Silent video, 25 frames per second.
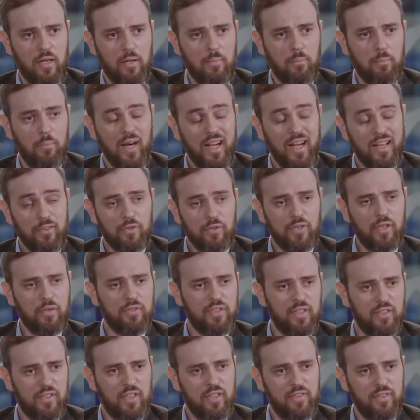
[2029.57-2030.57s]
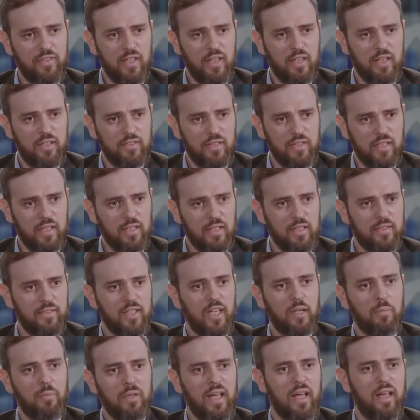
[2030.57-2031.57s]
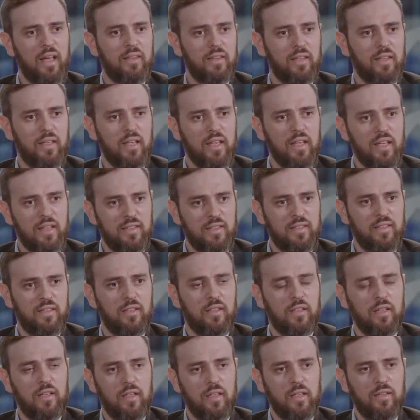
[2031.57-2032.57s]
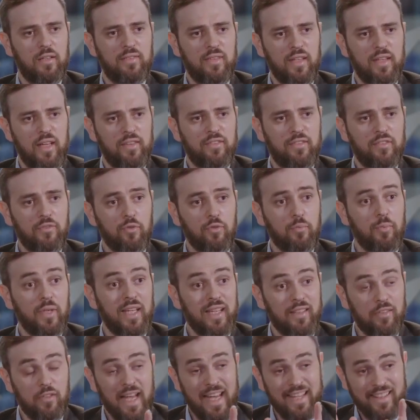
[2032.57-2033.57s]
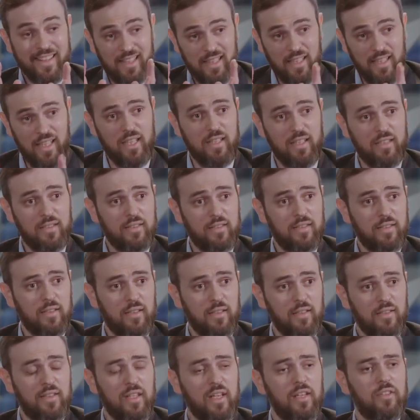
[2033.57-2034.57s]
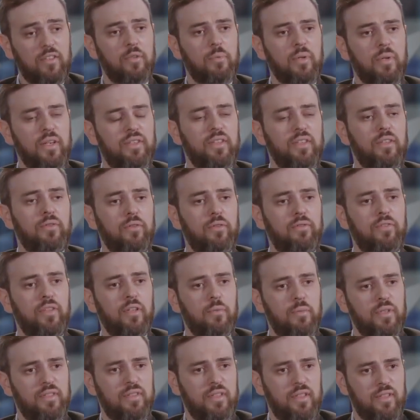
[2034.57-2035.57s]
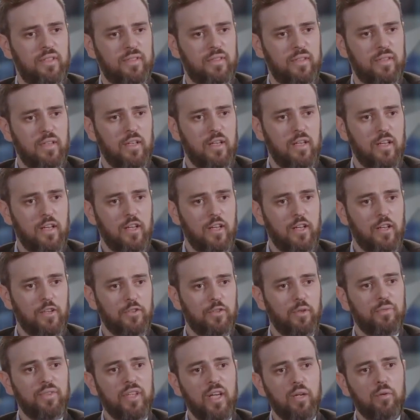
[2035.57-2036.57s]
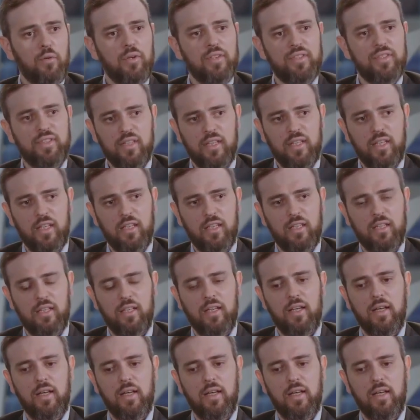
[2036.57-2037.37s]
By 2030, their plan is that to be at least 30% of their business. So there we're seeing